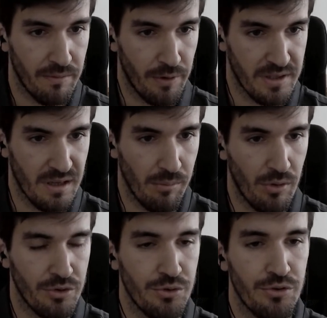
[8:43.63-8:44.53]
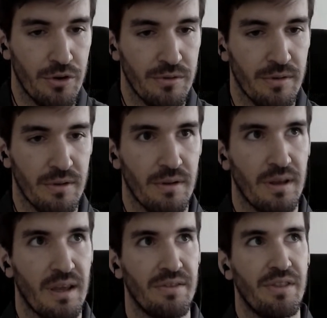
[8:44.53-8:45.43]
For example, you don't
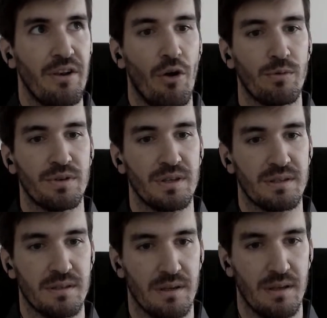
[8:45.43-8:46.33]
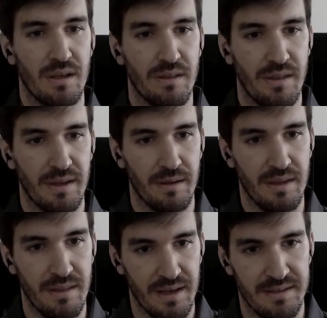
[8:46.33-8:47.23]
get the notice in
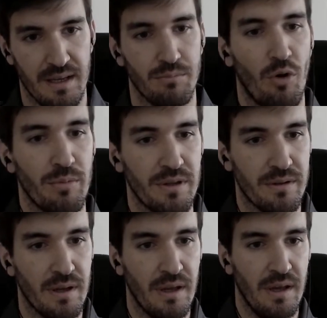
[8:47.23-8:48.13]
the exact moment